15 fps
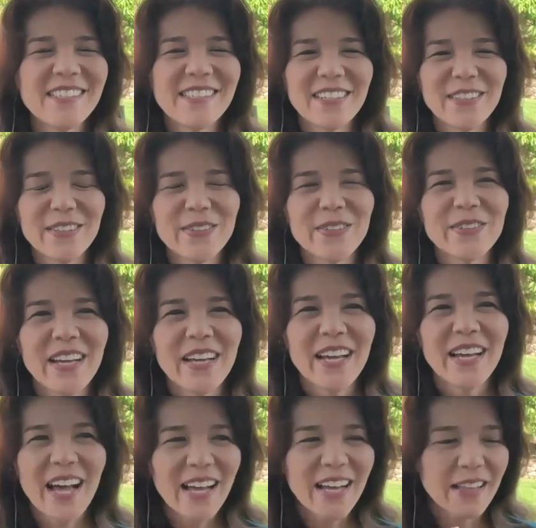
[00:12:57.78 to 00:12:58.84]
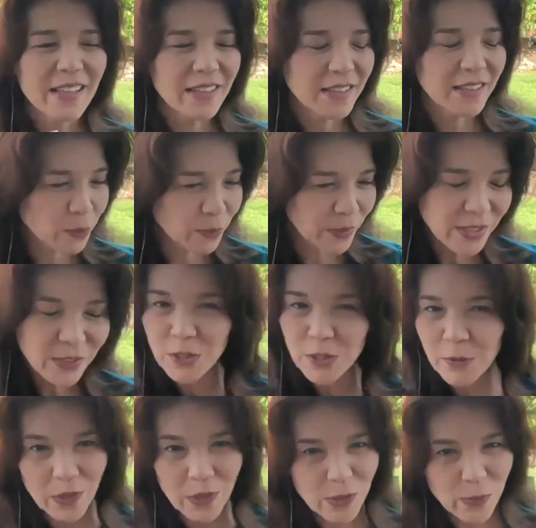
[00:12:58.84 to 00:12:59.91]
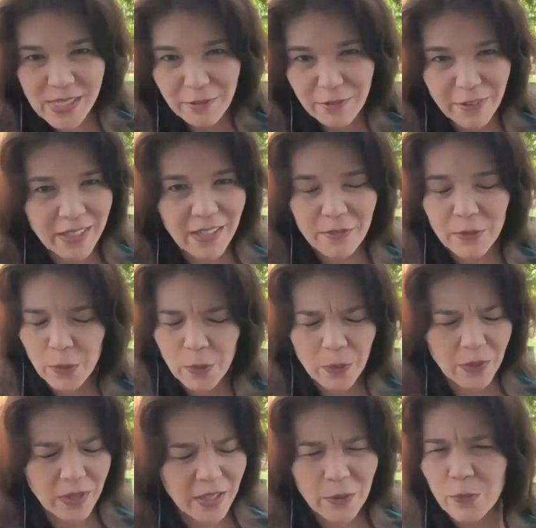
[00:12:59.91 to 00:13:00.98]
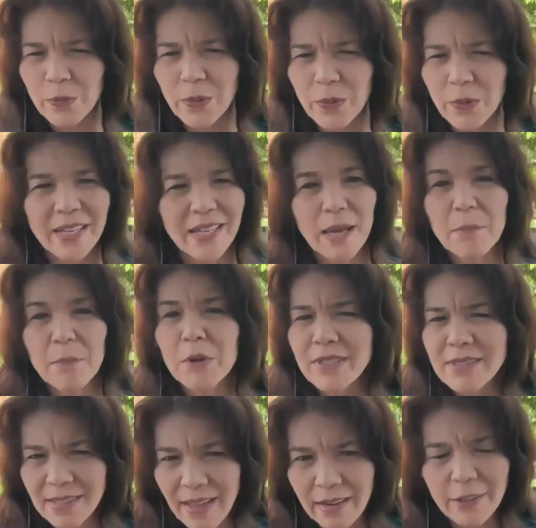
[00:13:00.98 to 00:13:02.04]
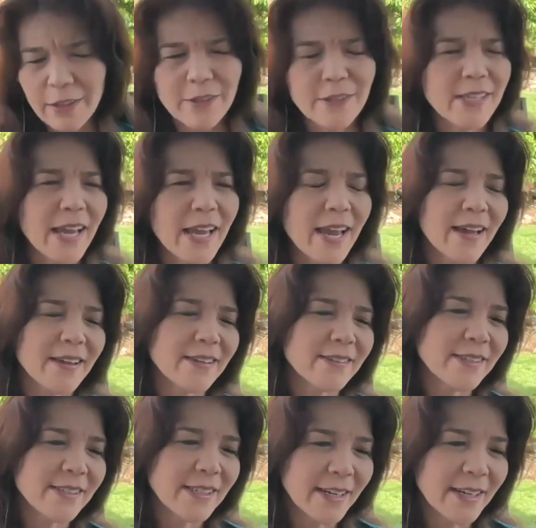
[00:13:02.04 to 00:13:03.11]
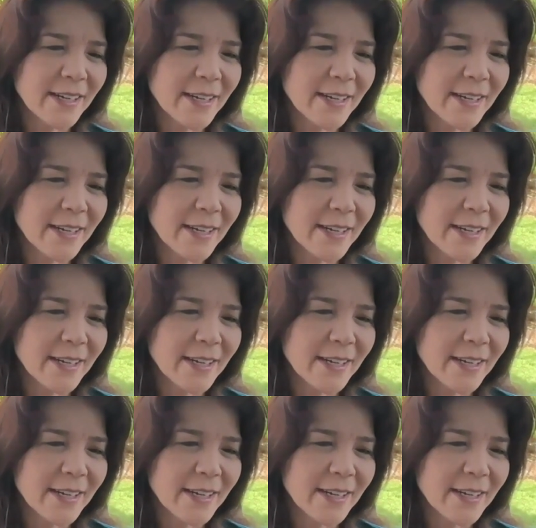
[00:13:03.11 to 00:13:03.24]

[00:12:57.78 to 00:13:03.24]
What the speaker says: So the research, of course, was different. Reading immigrants' letters and